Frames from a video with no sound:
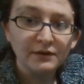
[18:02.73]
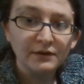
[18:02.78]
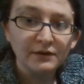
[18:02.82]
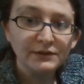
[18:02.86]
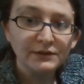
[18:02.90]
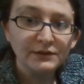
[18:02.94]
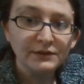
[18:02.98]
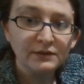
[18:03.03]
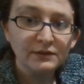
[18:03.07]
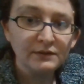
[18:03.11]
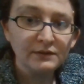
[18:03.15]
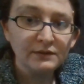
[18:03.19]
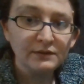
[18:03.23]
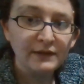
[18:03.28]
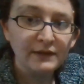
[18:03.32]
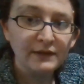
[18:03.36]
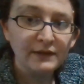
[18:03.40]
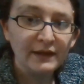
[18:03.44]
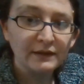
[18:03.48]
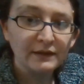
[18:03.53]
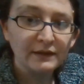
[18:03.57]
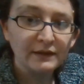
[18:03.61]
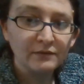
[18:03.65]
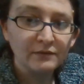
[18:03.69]
yarn
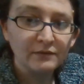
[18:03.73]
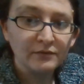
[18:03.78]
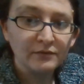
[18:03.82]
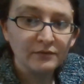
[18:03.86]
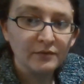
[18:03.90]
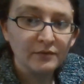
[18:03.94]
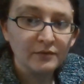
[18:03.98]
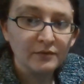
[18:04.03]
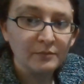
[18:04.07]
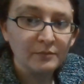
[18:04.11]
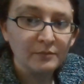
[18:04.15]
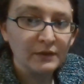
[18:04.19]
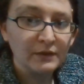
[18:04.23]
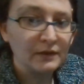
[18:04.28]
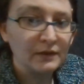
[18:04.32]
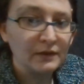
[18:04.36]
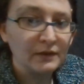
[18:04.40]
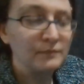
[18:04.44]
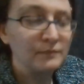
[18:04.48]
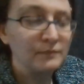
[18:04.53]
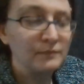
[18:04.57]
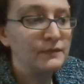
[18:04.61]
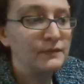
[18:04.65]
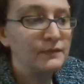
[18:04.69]
hanging from
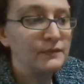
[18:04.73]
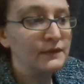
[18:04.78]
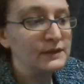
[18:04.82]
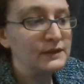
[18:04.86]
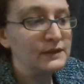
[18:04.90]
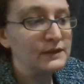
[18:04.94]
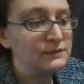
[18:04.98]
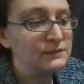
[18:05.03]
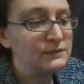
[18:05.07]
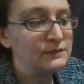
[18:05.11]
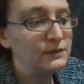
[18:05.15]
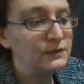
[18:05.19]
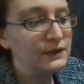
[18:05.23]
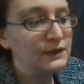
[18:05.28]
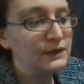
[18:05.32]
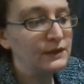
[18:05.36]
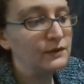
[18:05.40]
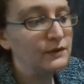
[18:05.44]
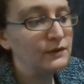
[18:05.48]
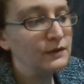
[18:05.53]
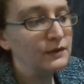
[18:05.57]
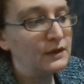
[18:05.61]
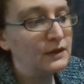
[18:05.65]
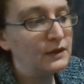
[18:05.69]
this one
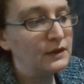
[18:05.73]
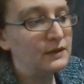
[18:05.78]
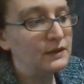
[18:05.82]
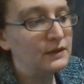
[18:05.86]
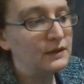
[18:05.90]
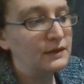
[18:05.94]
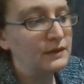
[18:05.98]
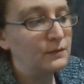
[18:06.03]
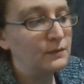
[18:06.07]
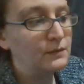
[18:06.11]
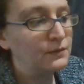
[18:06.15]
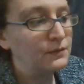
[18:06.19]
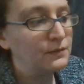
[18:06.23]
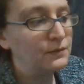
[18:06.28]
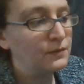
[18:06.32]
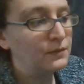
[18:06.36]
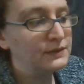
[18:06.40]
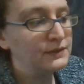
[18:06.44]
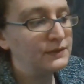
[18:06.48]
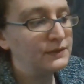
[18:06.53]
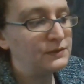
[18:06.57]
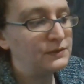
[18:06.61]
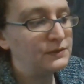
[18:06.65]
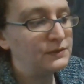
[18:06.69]
here. Now we're
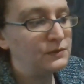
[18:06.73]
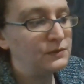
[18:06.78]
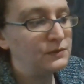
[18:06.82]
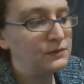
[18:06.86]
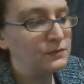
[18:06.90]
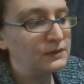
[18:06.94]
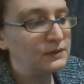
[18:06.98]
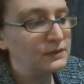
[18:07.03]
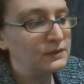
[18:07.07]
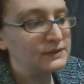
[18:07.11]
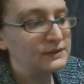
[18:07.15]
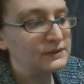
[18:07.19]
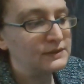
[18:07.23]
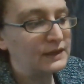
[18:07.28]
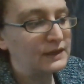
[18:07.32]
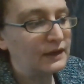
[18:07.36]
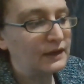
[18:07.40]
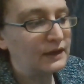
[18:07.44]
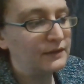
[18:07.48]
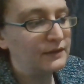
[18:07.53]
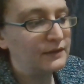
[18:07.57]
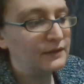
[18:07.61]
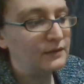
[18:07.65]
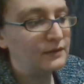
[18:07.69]
going to
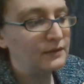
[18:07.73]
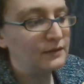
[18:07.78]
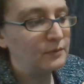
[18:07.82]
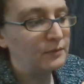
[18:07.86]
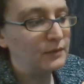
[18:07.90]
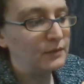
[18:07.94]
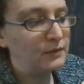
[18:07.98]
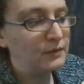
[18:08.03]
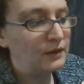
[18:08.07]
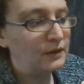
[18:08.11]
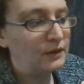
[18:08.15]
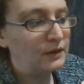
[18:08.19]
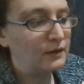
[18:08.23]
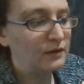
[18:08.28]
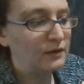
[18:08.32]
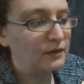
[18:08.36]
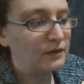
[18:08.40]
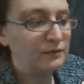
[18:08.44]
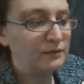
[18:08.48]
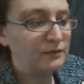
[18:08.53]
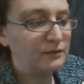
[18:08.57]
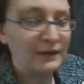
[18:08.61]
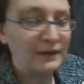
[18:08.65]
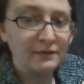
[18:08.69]
tie them
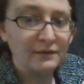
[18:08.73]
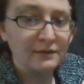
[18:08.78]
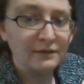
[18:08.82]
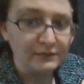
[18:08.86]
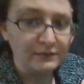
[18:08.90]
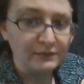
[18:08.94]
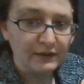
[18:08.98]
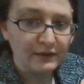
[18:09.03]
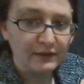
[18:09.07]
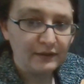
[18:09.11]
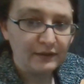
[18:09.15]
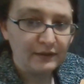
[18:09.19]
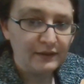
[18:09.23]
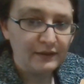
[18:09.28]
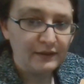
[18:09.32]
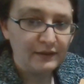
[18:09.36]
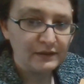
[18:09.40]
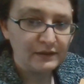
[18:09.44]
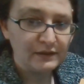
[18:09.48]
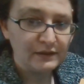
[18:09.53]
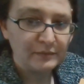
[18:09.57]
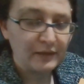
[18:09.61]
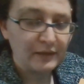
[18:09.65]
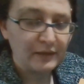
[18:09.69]
around
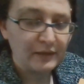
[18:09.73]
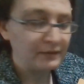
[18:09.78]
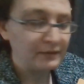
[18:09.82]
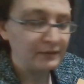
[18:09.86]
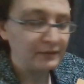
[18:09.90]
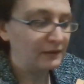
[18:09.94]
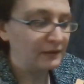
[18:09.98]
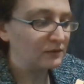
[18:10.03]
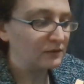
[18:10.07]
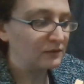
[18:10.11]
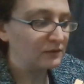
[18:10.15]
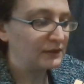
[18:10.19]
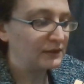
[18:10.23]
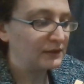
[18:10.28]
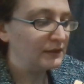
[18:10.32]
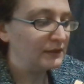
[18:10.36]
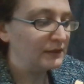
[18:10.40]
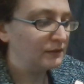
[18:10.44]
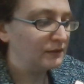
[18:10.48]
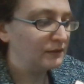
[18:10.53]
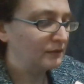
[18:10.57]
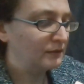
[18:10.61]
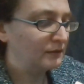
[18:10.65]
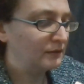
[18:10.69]
this pipe cleaner here.